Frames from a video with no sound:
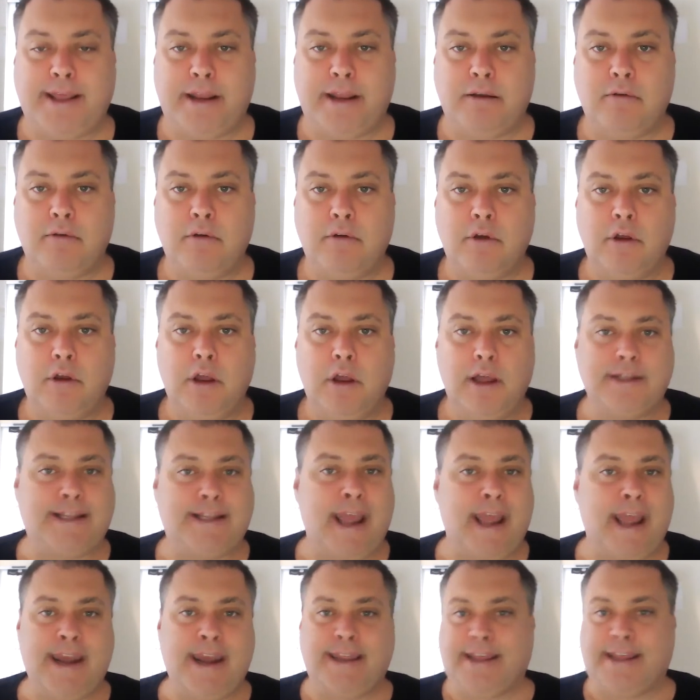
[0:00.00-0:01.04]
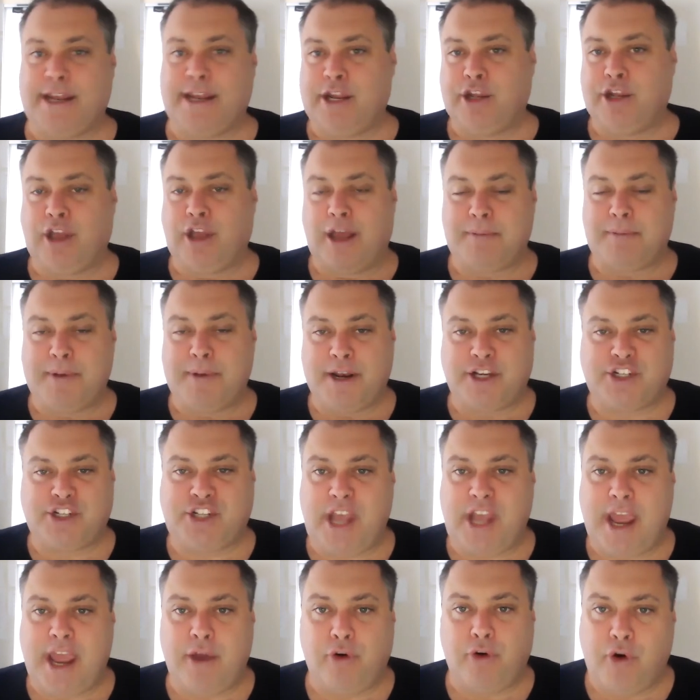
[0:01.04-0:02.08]
Is there anything you'd like me to
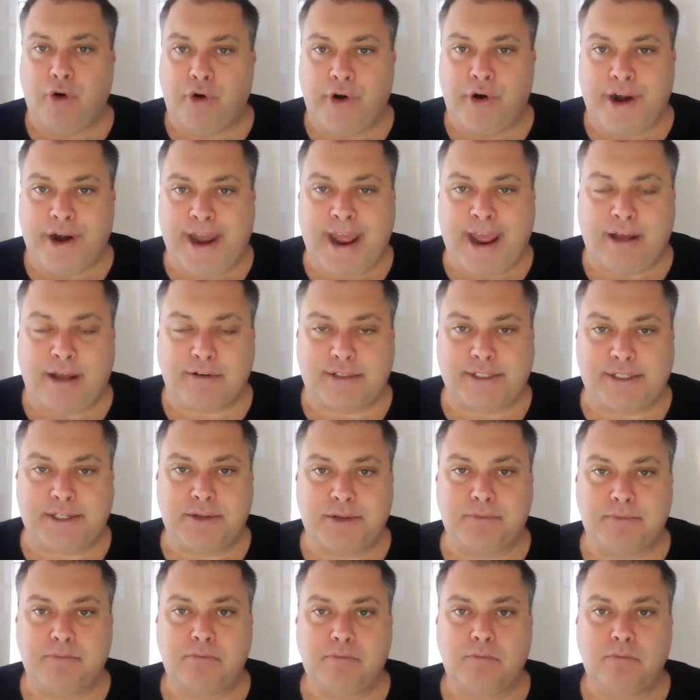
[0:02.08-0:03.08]
share or announce?